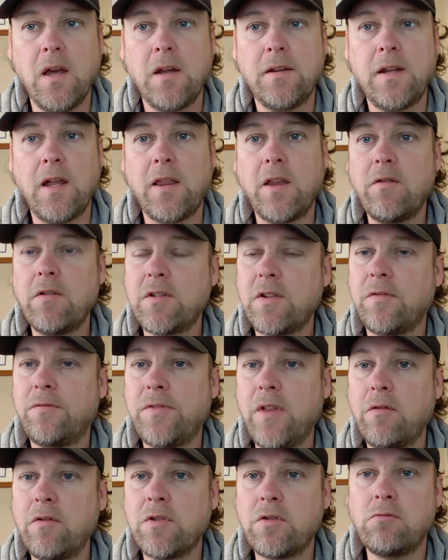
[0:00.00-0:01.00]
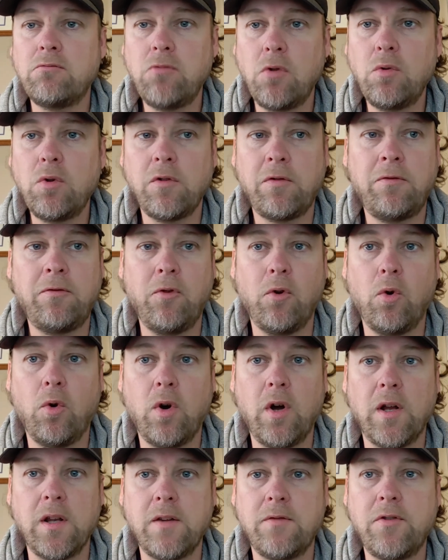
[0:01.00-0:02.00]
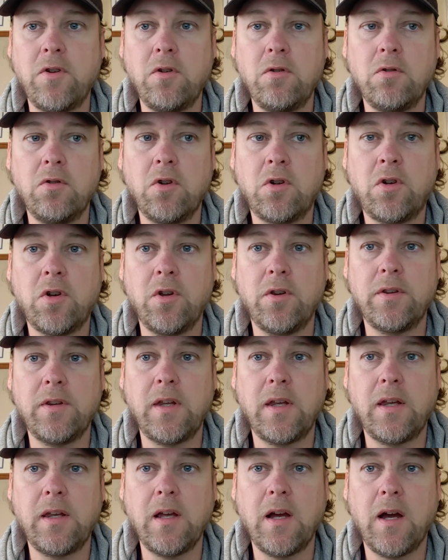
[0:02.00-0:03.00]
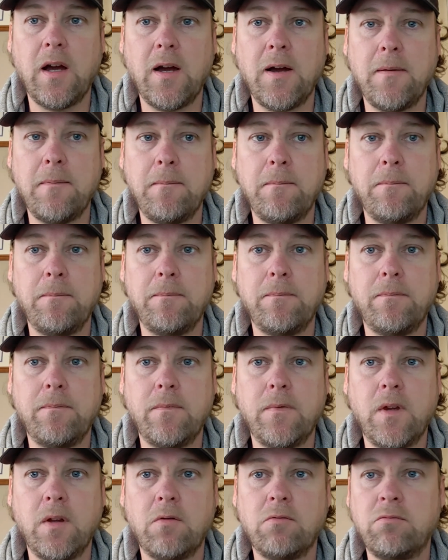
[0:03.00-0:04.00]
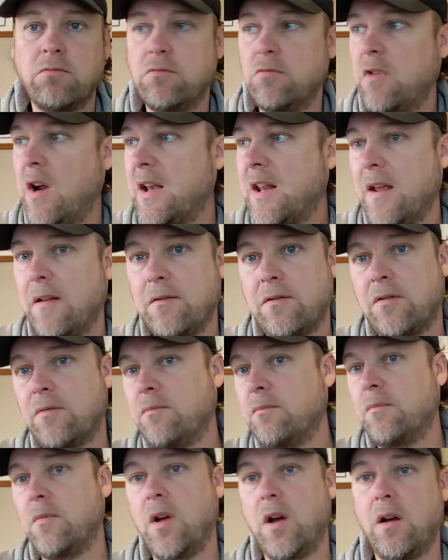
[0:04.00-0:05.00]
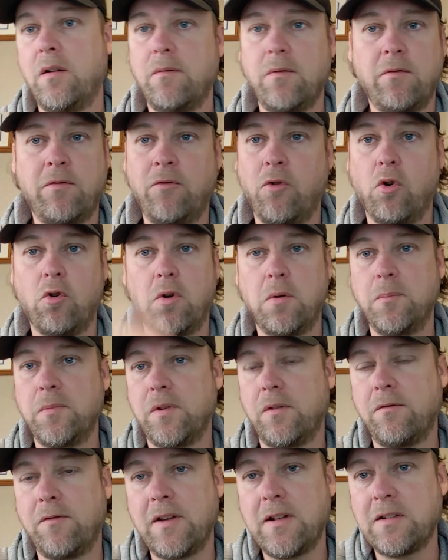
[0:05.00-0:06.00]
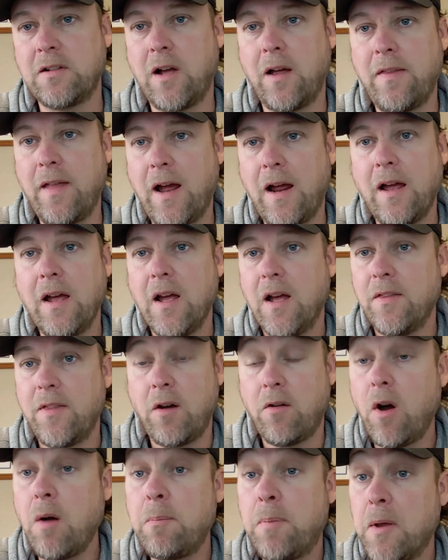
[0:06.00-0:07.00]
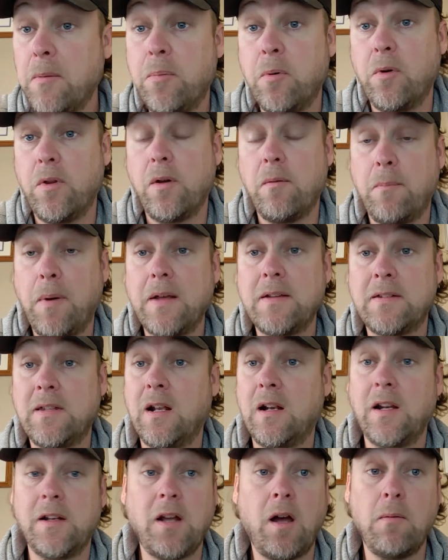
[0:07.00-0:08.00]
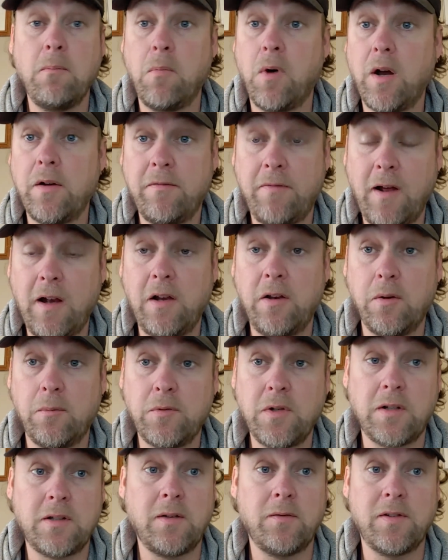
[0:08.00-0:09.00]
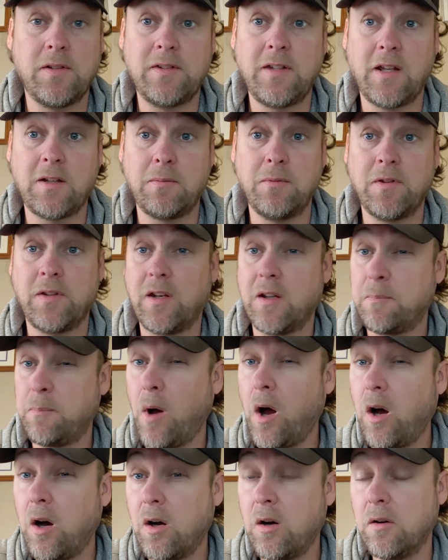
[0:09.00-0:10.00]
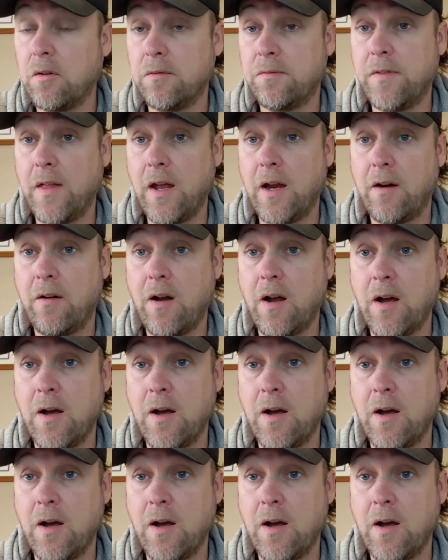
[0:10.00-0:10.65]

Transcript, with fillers: Now, there is a rule of 4, and if you look at the Reddit forums and things like that, there are people that basically don't mind failing objective assessments, and it's part of their